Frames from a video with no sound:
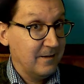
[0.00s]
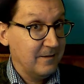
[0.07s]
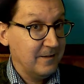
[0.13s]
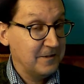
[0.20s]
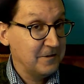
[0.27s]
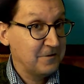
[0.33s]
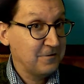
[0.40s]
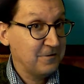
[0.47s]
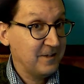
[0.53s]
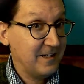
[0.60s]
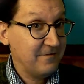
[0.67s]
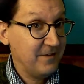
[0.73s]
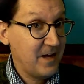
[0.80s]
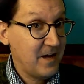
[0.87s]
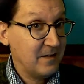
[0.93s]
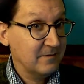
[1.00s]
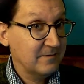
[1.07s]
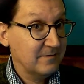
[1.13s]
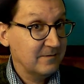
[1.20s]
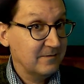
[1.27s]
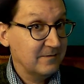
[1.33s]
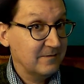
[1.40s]
Need to turn it off yet?
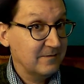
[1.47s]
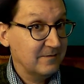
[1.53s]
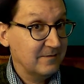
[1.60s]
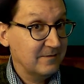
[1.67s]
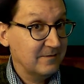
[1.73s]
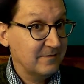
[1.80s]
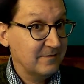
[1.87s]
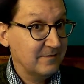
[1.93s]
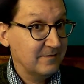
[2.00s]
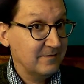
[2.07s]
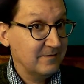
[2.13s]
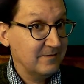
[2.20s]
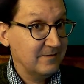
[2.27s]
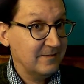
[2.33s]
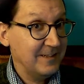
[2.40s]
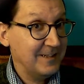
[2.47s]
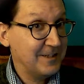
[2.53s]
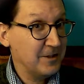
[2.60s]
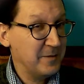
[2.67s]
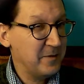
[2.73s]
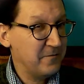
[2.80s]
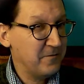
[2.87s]
Need to go
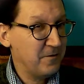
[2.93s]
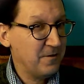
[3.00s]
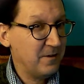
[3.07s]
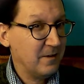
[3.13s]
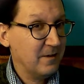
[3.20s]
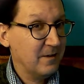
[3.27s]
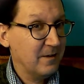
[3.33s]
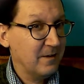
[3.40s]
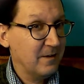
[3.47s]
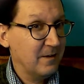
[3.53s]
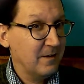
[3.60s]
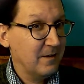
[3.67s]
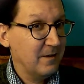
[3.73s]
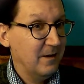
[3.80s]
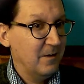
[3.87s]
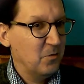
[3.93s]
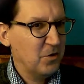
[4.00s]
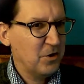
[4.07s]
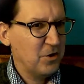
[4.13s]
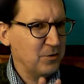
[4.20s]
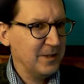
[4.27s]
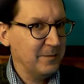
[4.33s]
a little bit further?
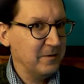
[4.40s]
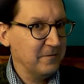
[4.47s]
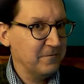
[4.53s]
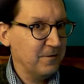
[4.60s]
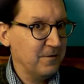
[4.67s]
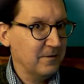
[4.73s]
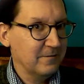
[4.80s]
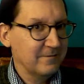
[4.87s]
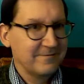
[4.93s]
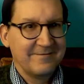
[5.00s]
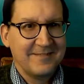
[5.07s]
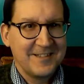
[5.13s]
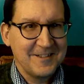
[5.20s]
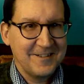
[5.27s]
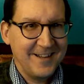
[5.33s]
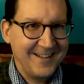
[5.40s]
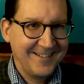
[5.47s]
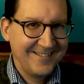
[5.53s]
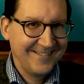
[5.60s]
We'll go a little bit further. It's okay.